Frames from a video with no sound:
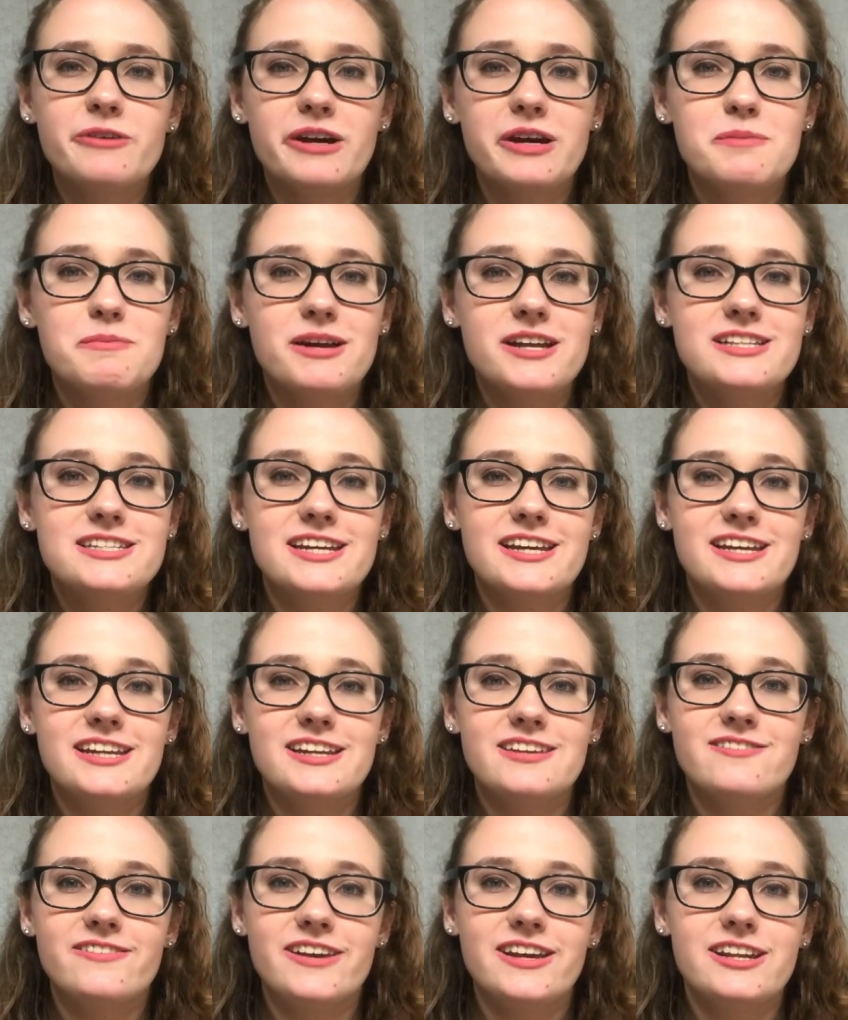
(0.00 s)
recommend taking
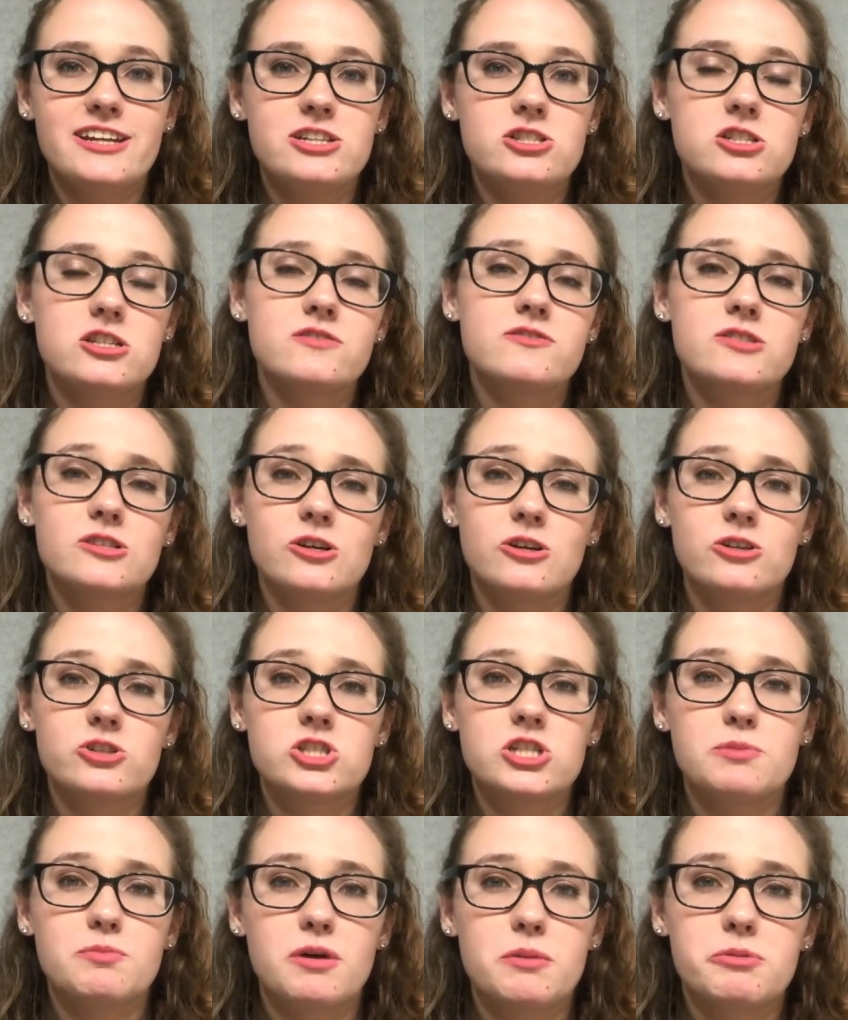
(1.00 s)
advantage of
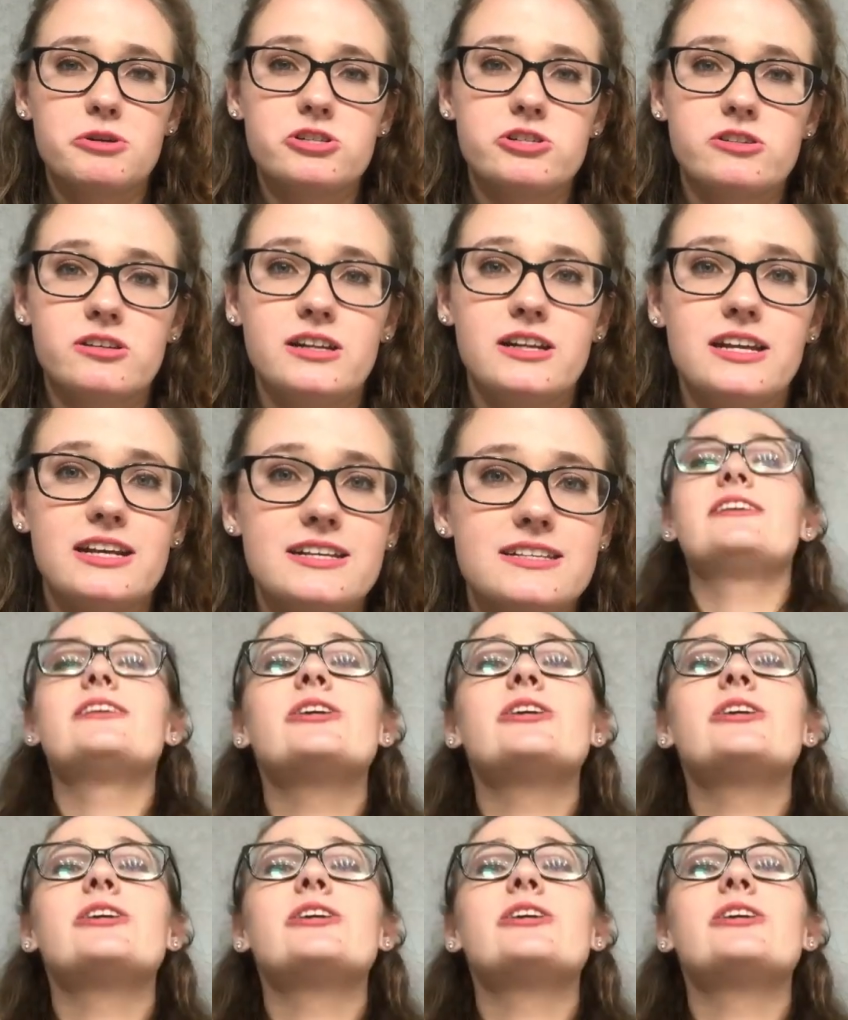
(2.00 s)
scholarship opportunities.